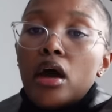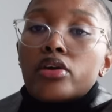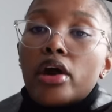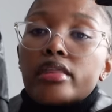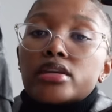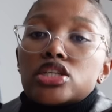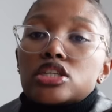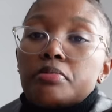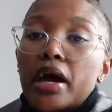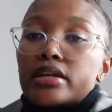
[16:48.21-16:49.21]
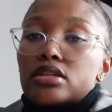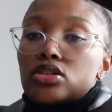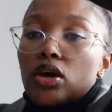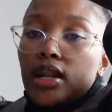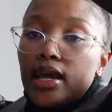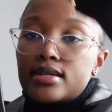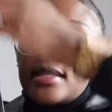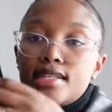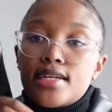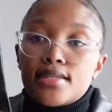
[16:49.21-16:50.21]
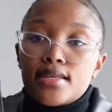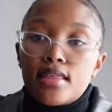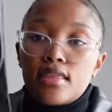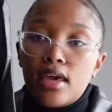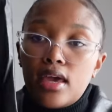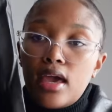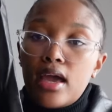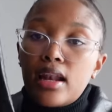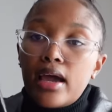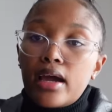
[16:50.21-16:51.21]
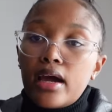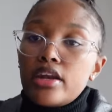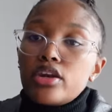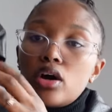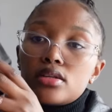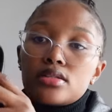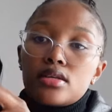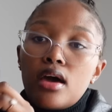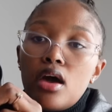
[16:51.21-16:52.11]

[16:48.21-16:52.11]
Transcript: rather just buy it it's got like a slit there and like a knot